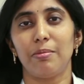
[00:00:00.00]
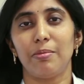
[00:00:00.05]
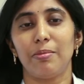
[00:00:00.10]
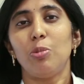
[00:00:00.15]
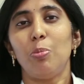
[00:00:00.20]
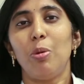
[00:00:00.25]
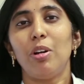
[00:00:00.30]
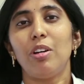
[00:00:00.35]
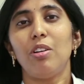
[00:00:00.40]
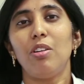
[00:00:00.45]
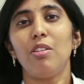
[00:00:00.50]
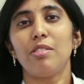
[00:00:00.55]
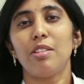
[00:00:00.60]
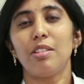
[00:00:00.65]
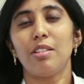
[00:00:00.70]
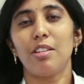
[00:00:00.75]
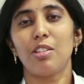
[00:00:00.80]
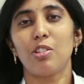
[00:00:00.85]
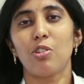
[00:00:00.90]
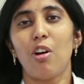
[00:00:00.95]

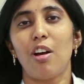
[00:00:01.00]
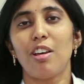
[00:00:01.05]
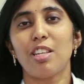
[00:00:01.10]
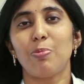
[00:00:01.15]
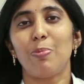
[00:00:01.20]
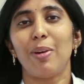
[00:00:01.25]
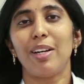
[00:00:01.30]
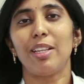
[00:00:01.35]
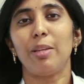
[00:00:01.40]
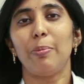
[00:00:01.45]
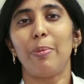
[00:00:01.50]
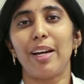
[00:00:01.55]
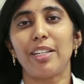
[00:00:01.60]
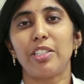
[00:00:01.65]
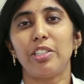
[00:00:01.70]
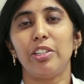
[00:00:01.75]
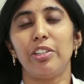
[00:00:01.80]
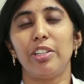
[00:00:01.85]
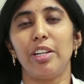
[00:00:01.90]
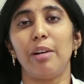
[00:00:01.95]
Tuberculosis is caused by the
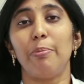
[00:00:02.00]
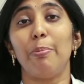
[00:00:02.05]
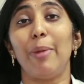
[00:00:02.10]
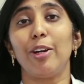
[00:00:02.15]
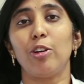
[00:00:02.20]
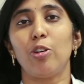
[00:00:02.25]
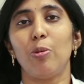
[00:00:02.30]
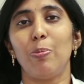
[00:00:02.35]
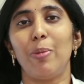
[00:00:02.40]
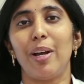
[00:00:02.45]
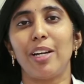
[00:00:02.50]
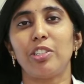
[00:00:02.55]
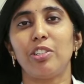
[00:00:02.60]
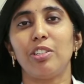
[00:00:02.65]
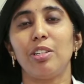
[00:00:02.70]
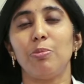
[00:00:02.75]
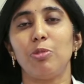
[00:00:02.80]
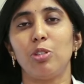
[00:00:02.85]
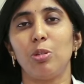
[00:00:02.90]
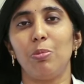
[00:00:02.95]
bacteria
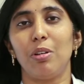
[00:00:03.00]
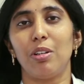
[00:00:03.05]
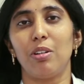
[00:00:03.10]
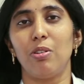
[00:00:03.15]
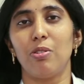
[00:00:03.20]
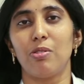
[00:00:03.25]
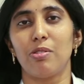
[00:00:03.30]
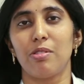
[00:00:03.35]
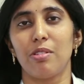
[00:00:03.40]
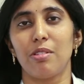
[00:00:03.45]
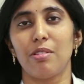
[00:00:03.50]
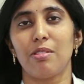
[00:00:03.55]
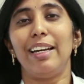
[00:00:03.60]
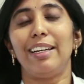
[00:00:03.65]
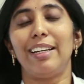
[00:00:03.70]
Mycobacterium tuberculosis.